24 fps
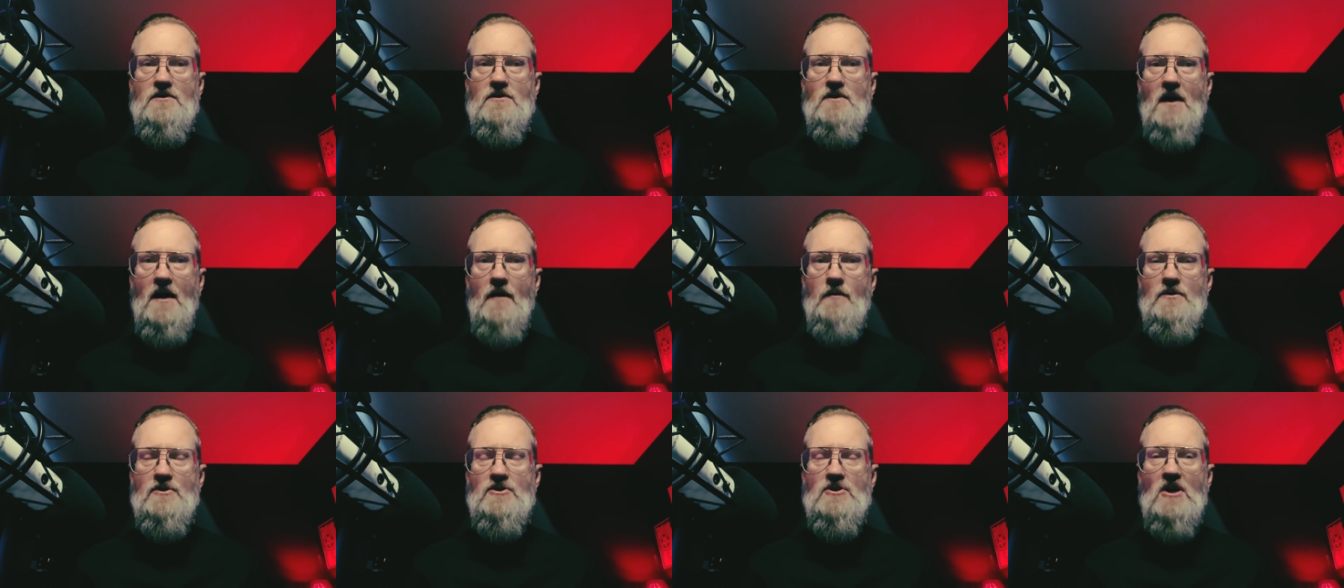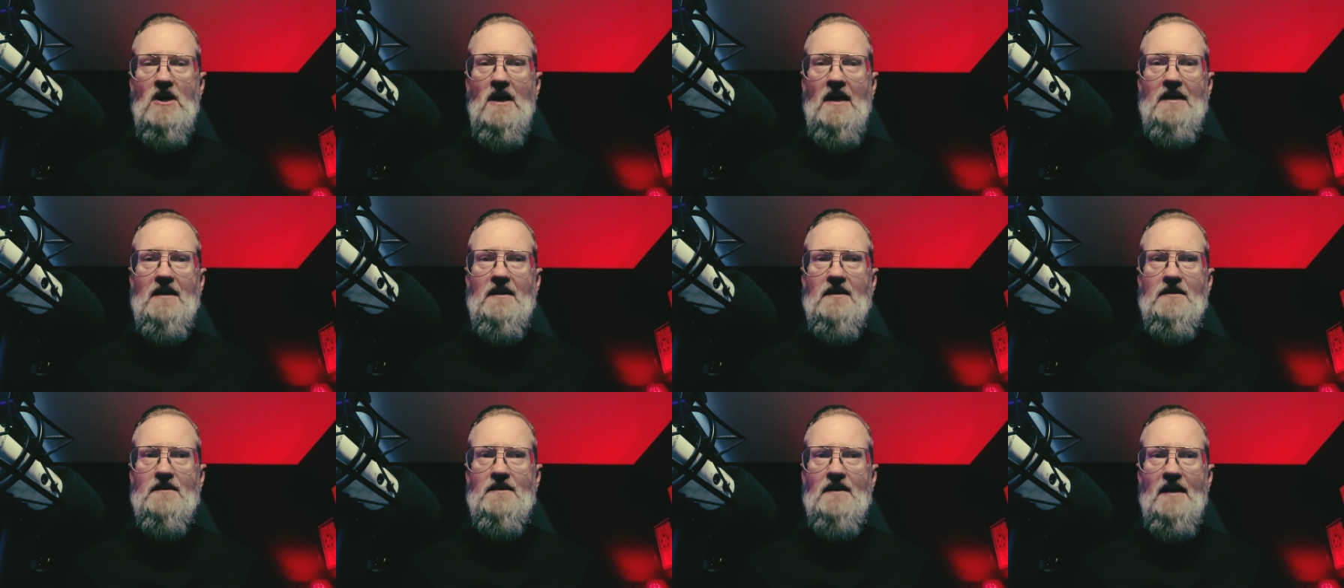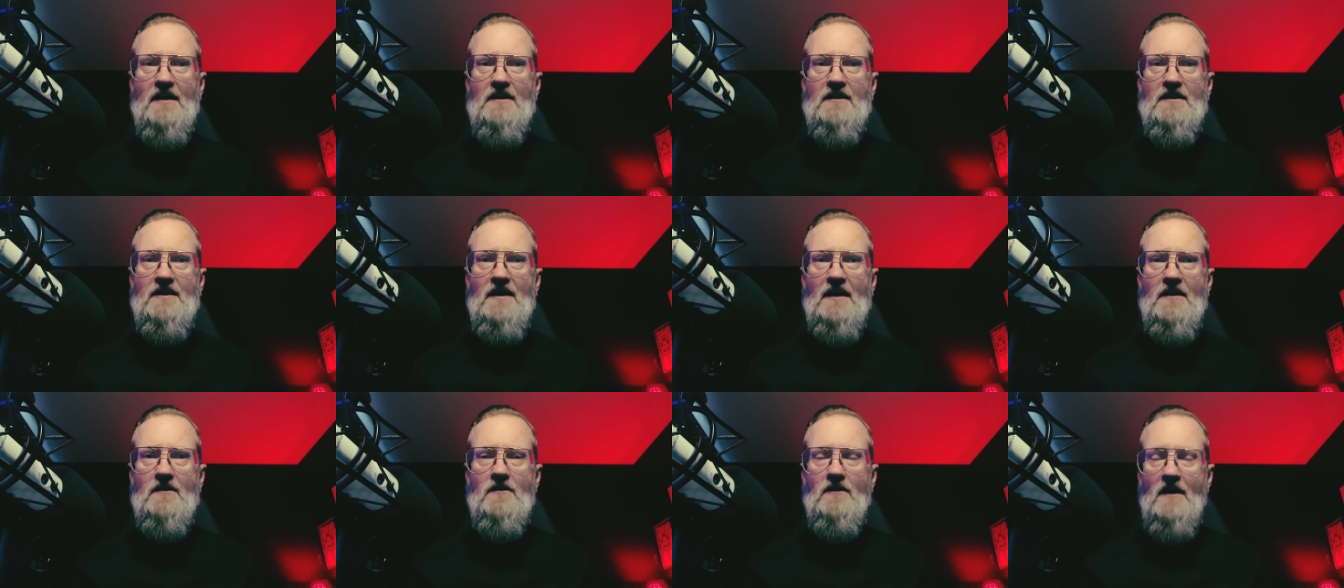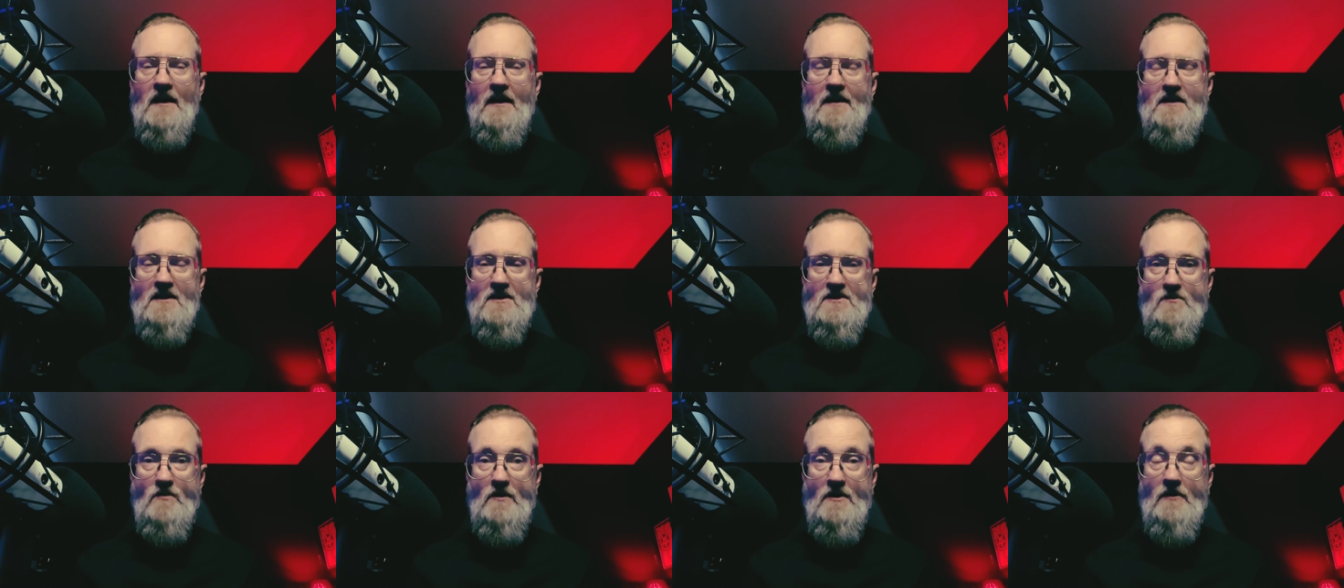I would try and, and get, I
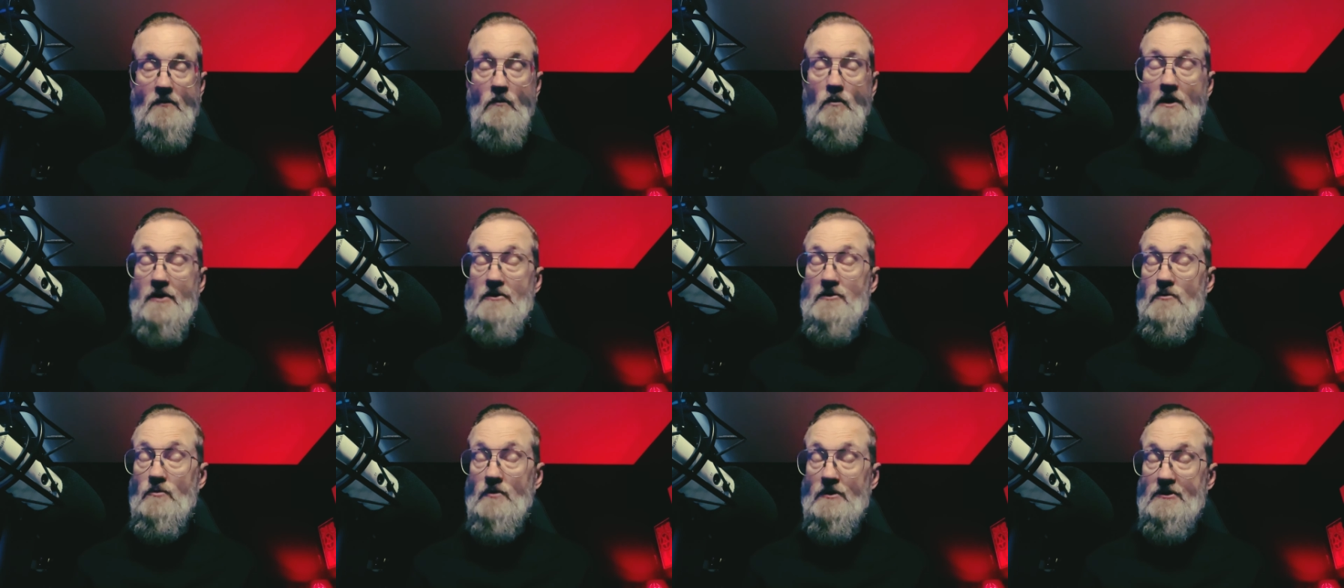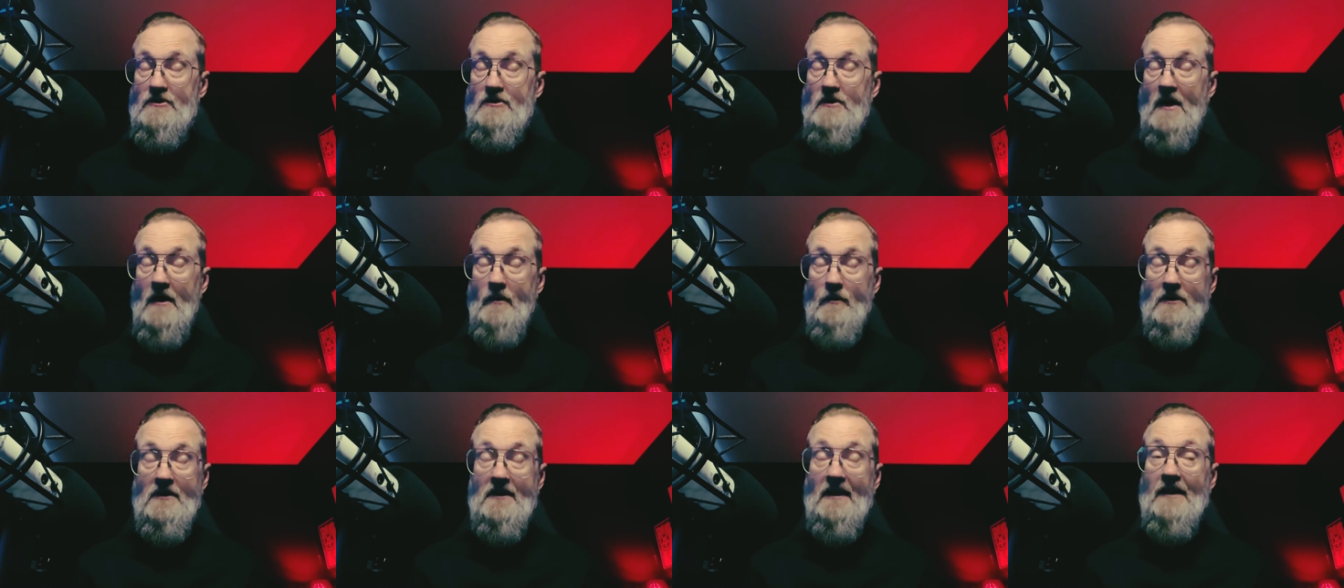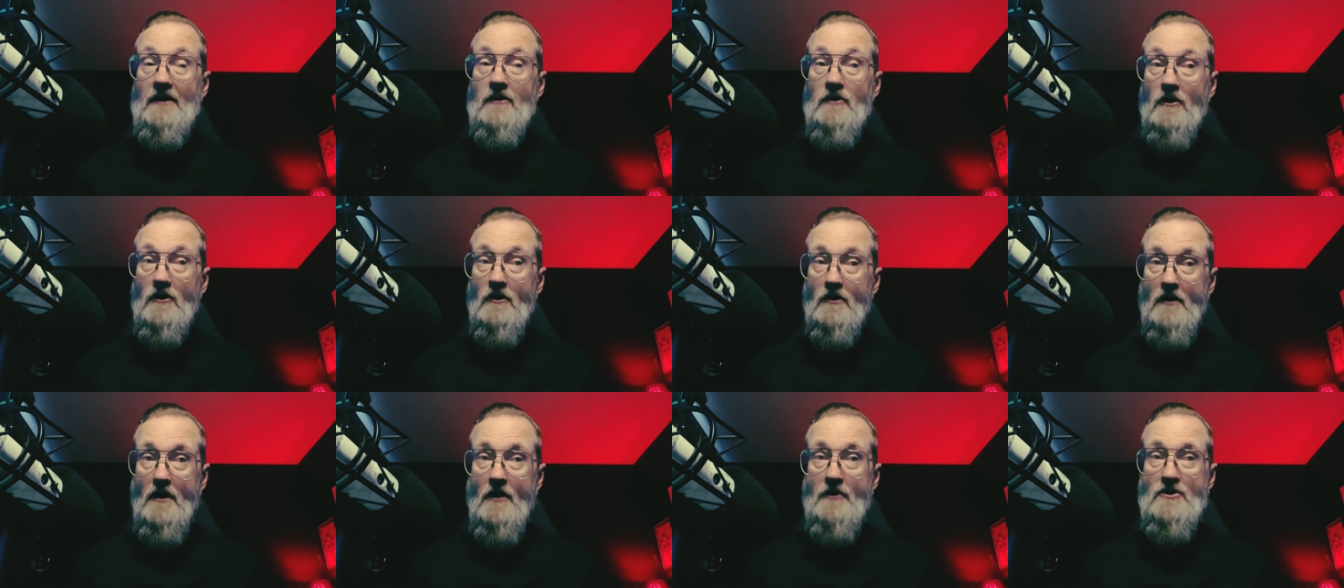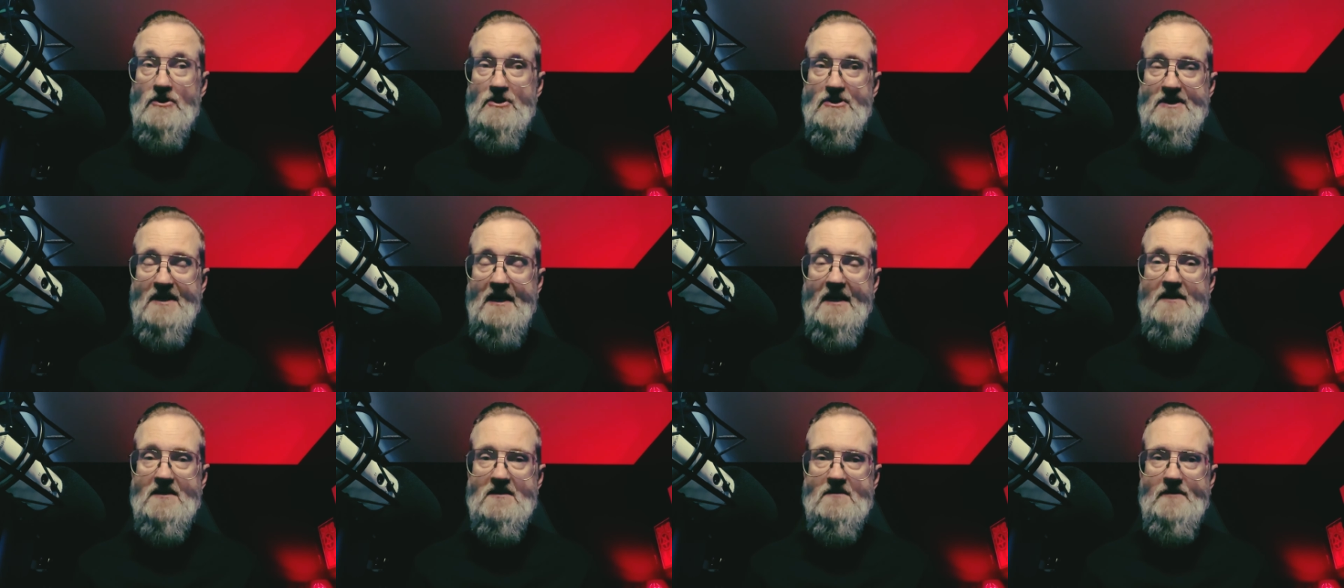guess what, what you would, I would later
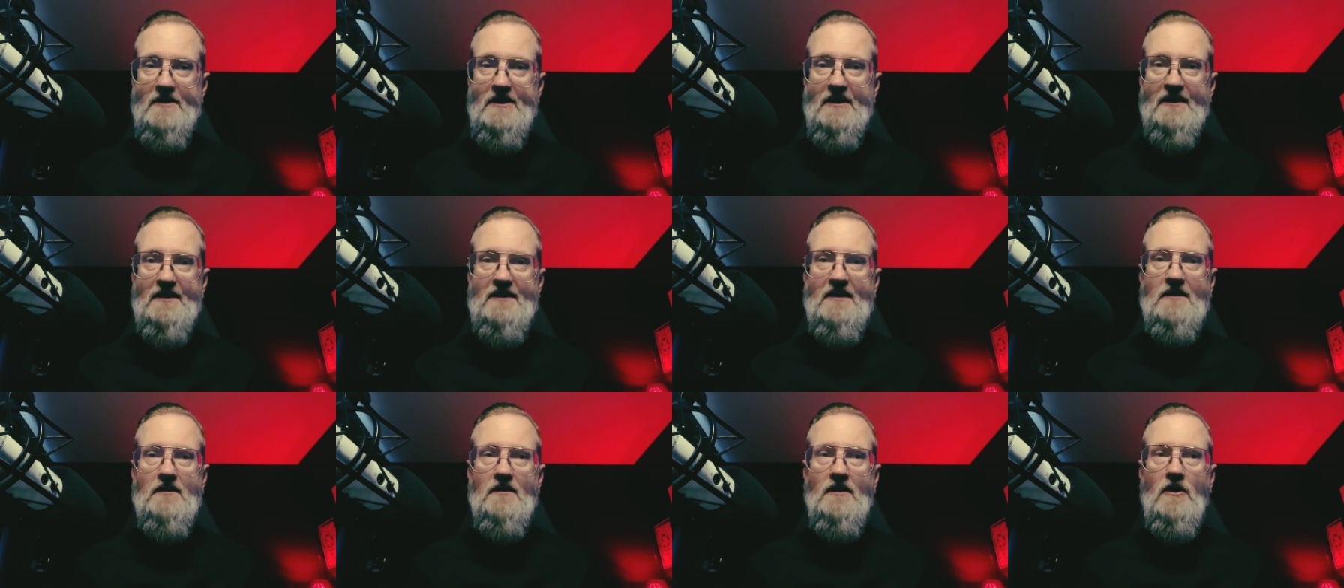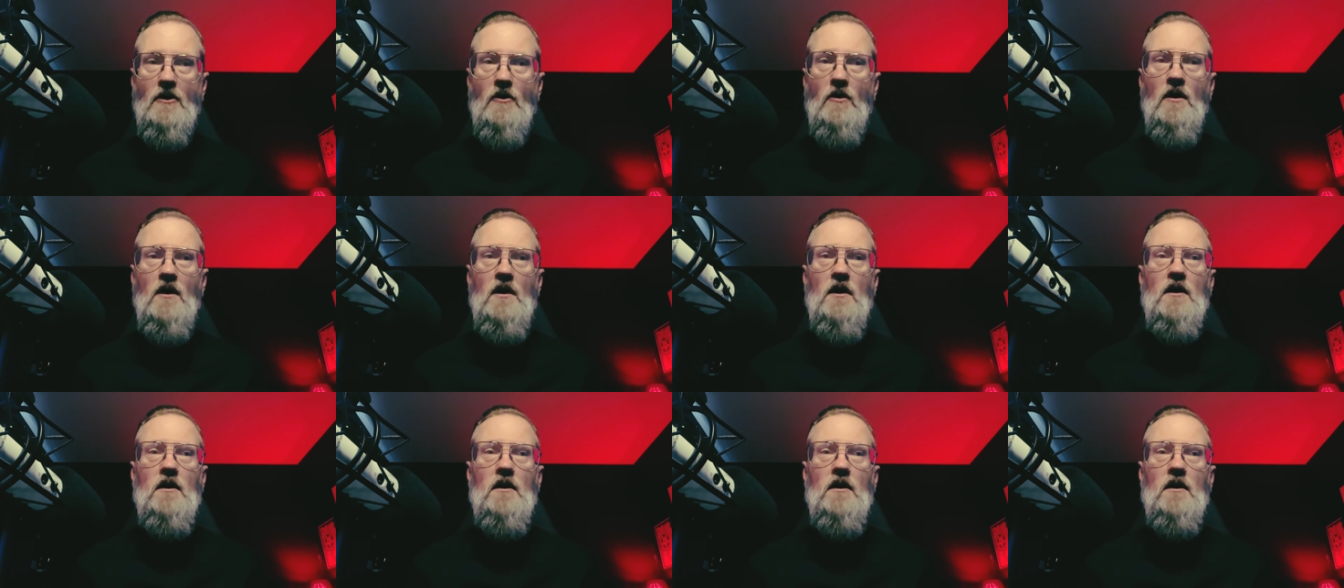understand as being keto